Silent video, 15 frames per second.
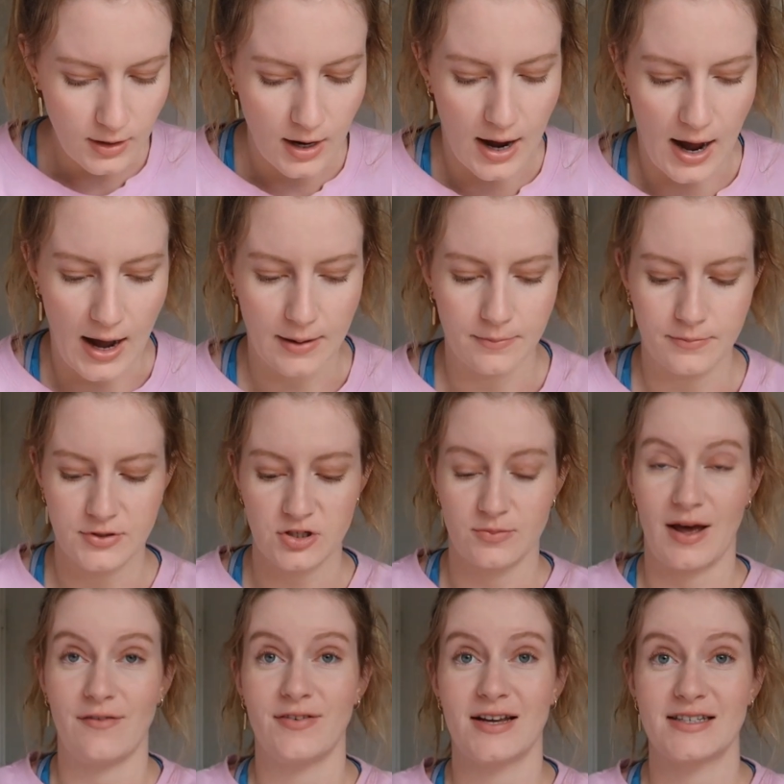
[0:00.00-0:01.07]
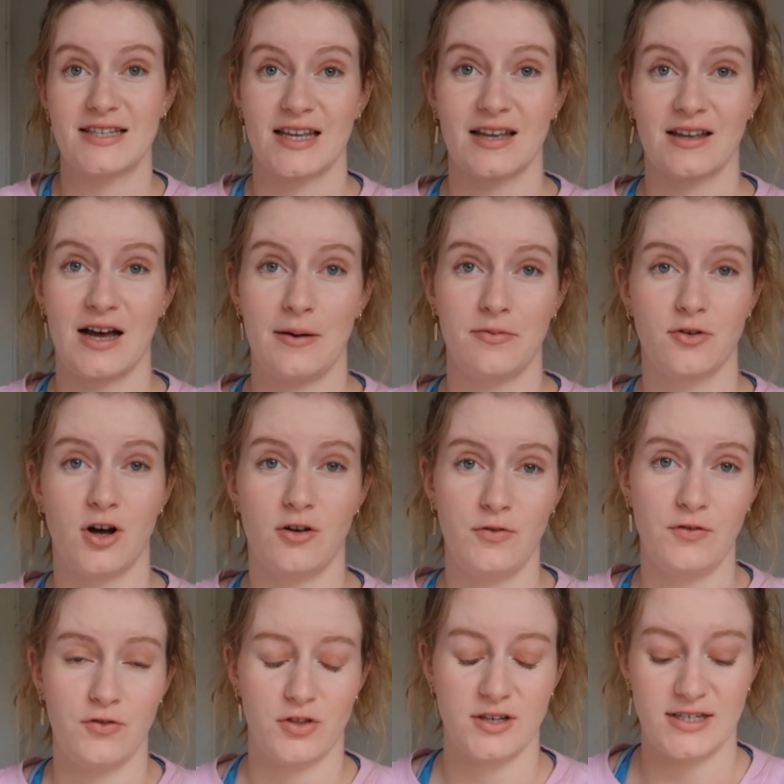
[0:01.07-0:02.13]
So I'm having a second cup of coffee
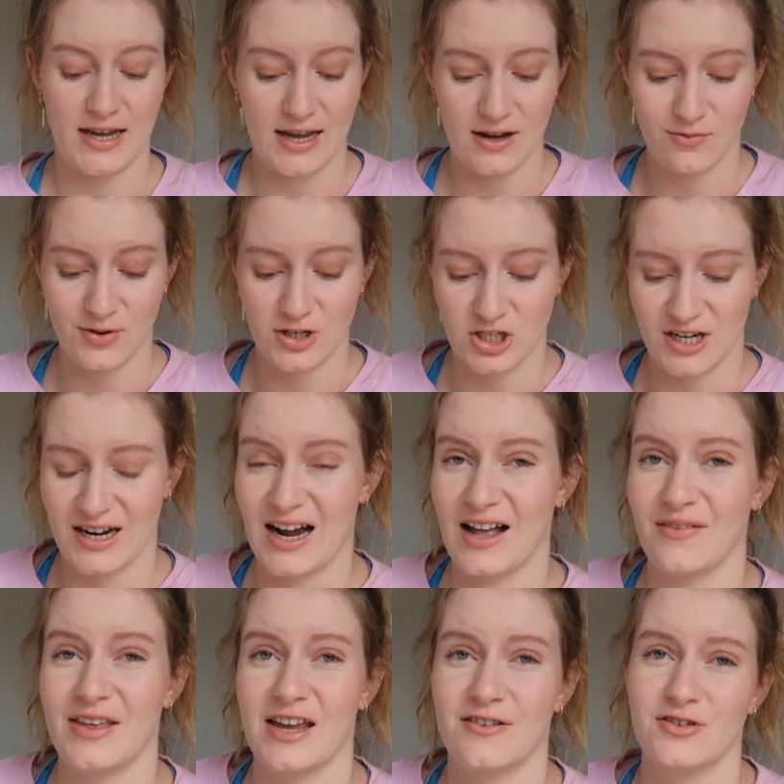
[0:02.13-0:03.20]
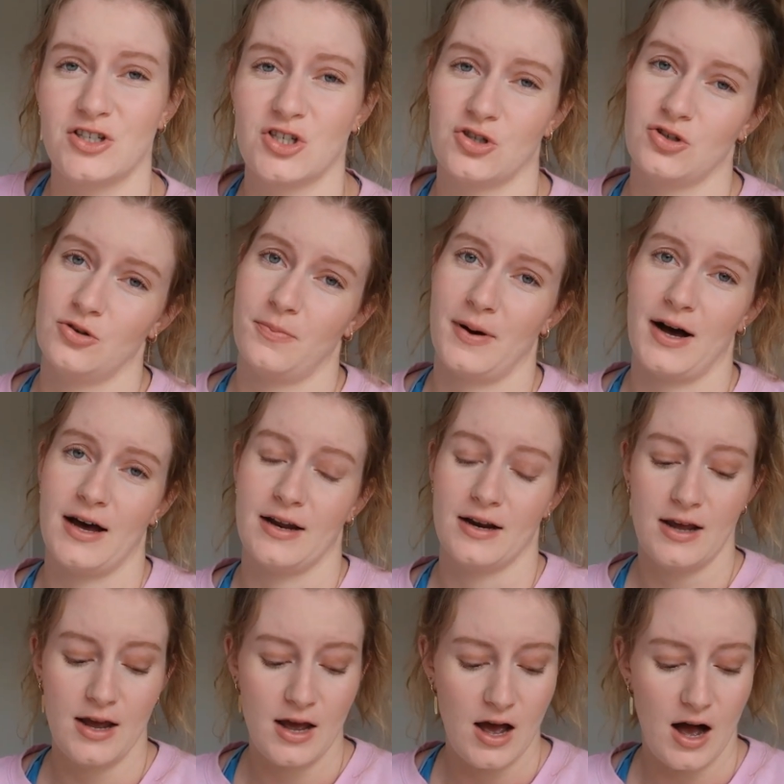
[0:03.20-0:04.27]
for the day, which I hardly ever do, but
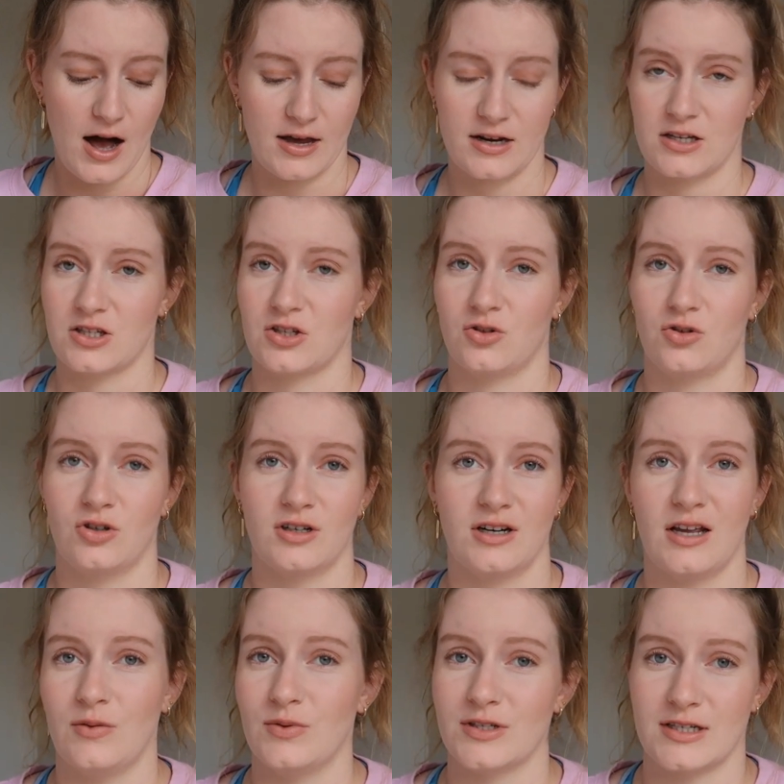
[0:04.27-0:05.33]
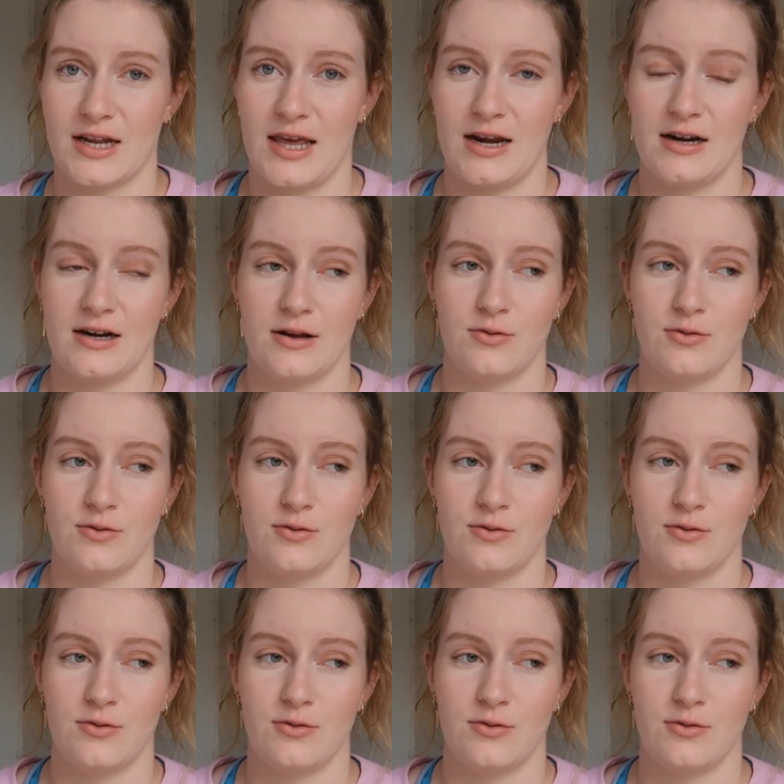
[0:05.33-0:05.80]
I just thought it was needed.